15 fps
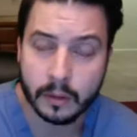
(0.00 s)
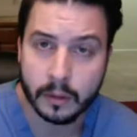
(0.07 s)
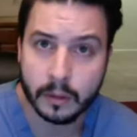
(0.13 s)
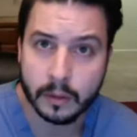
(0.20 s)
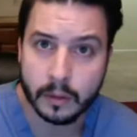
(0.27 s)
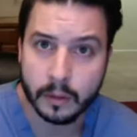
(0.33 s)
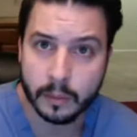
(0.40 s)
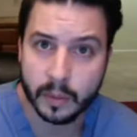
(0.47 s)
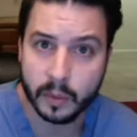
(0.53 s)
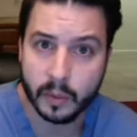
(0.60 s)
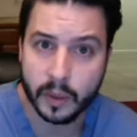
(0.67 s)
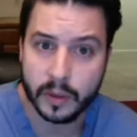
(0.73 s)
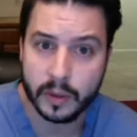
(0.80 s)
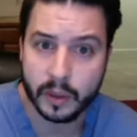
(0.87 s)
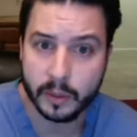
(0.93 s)
The
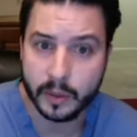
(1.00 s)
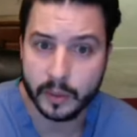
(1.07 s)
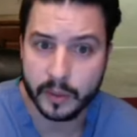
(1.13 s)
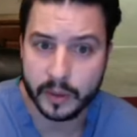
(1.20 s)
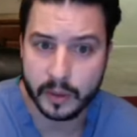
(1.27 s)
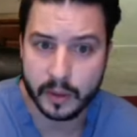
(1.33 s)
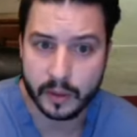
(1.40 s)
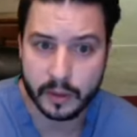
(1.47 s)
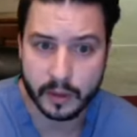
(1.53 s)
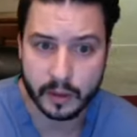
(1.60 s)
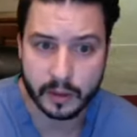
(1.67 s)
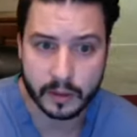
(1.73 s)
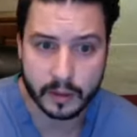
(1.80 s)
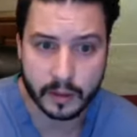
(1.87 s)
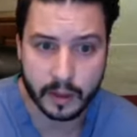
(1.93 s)
Bewitched helmet was just a
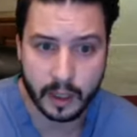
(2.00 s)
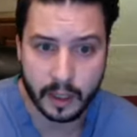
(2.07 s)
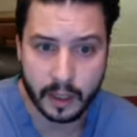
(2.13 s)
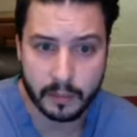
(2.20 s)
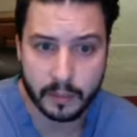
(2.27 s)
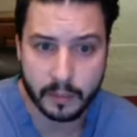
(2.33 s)
slight